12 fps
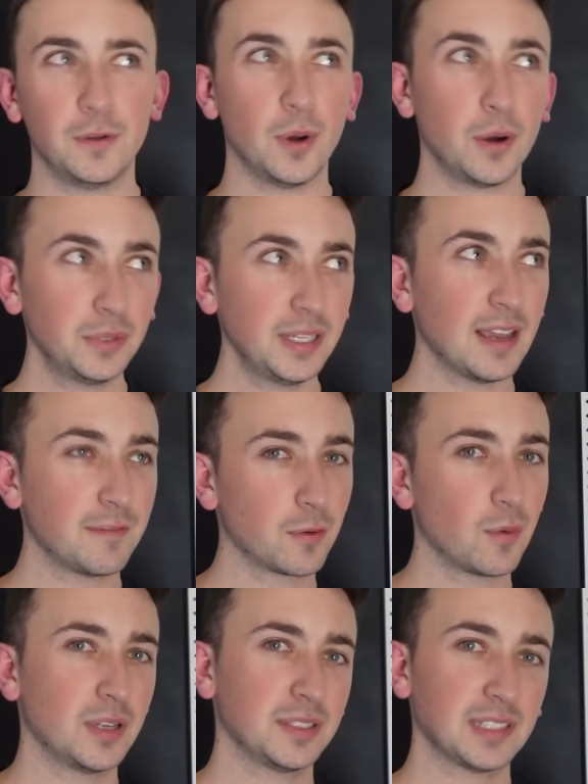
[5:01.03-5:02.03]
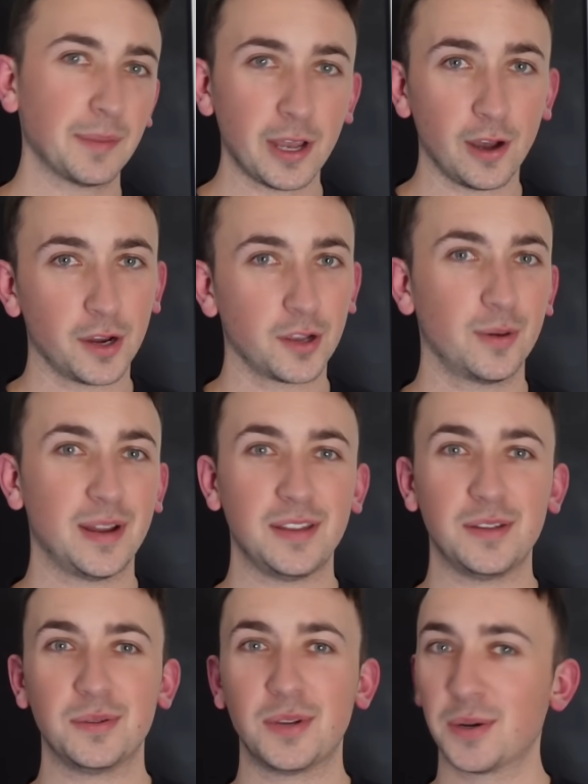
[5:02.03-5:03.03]
you only ever want semi-auto and
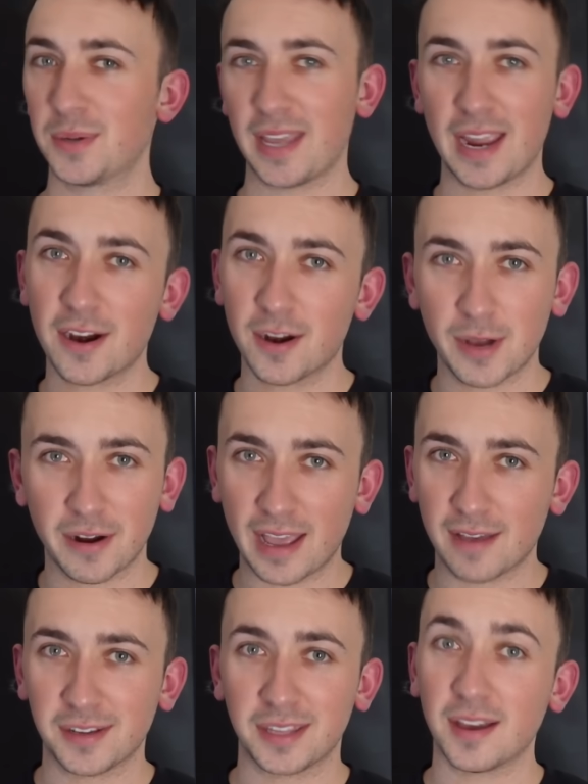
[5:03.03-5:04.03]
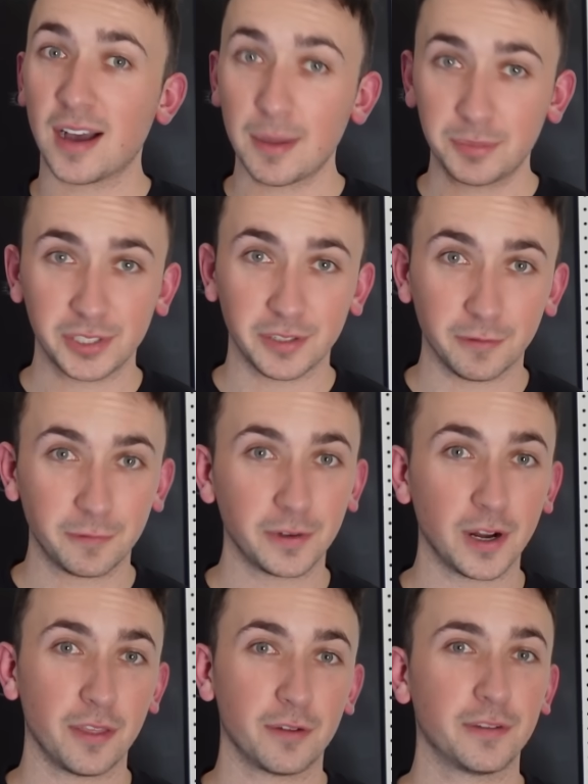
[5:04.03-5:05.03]
you don't care about having the option
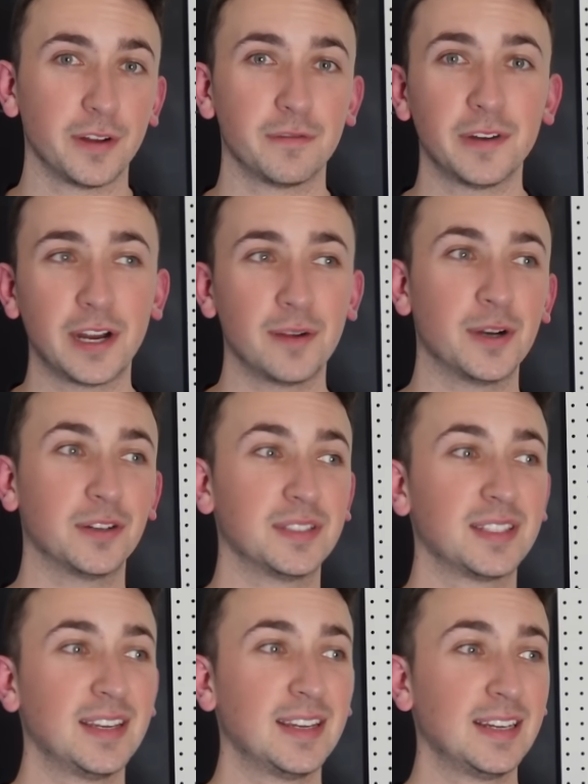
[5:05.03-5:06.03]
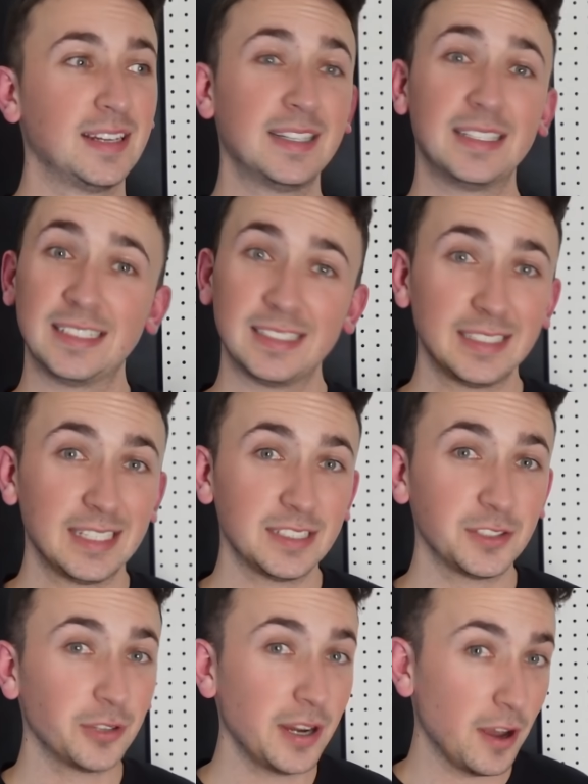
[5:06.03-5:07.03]
for other fun fire modes,
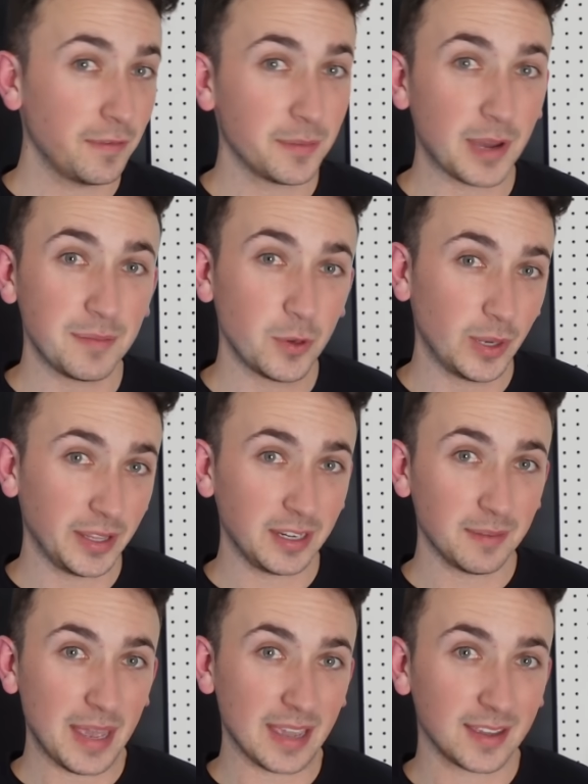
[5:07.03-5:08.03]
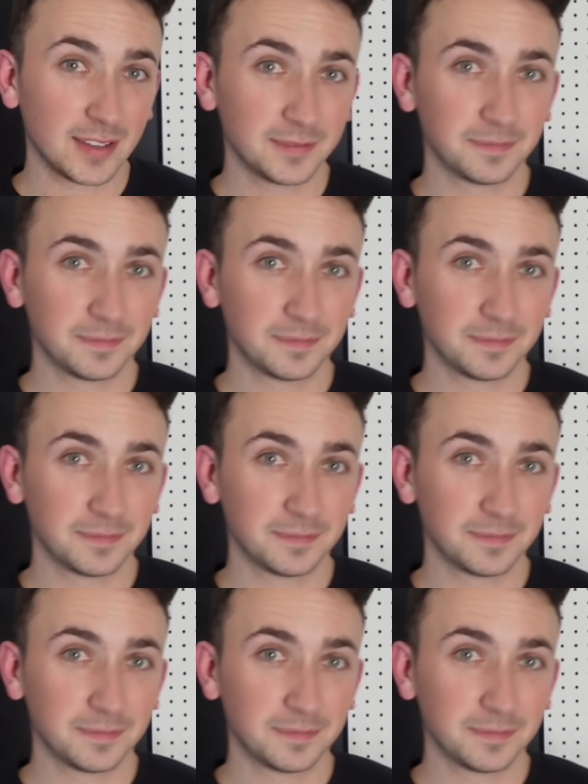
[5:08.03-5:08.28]
it's a trade-off you might be willing to make.